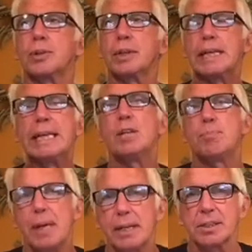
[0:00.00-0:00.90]

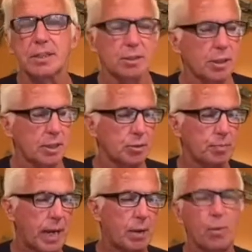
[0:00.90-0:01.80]
independence is
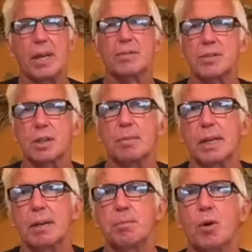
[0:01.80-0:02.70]
my way of summing
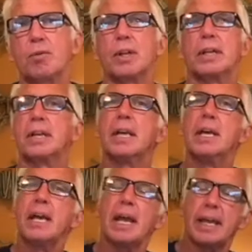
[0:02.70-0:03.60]
up overlanding.
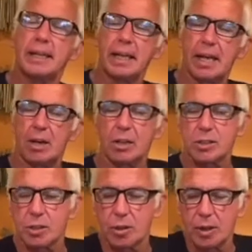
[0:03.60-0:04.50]
And then
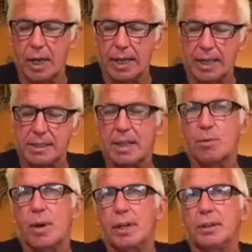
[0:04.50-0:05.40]
I guess I
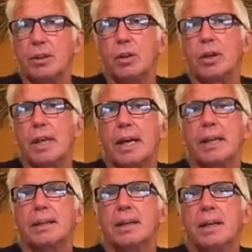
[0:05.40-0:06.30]
wanted to look
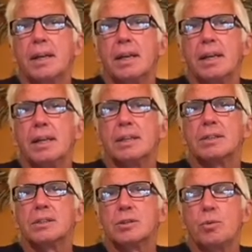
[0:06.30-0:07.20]
at
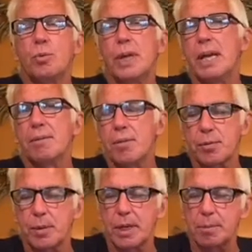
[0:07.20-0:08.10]
is we have
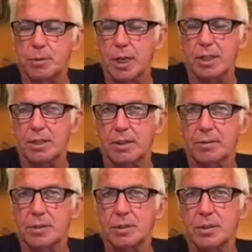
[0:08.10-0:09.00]
3
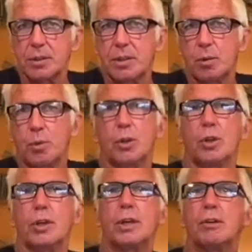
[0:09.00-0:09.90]
objectives that we're
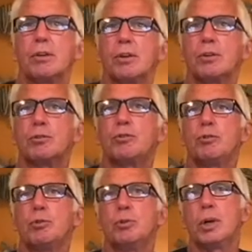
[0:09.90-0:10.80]
looking
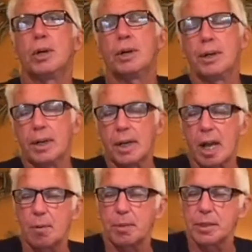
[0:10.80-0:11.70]
to
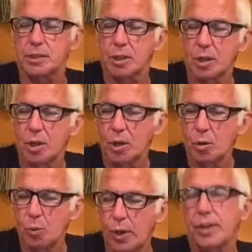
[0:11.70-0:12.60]
accomplish
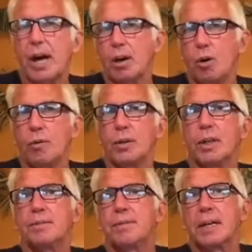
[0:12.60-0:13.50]
with our
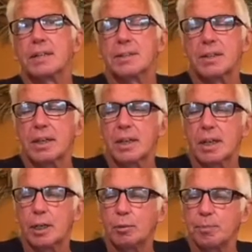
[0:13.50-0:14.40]
Overland Fest.
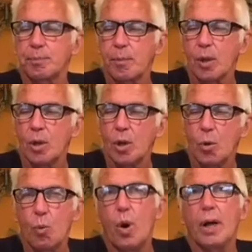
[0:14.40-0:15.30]

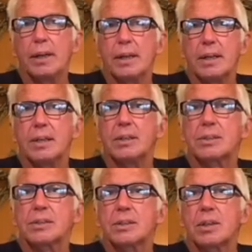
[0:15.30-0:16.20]
One
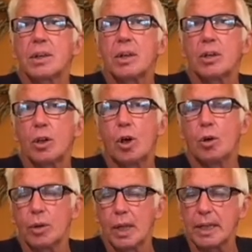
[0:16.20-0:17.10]
is,
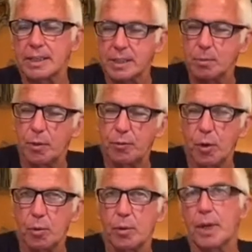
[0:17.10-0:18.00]
like I said
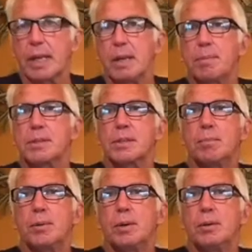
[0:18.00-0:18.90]
before, we want to keep it
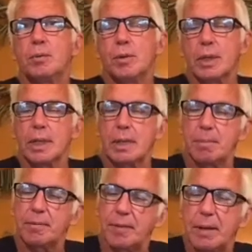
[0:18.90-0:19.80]
simple. We want to keep
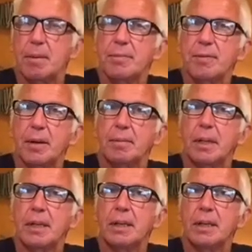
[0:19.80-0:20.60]
it family friendly.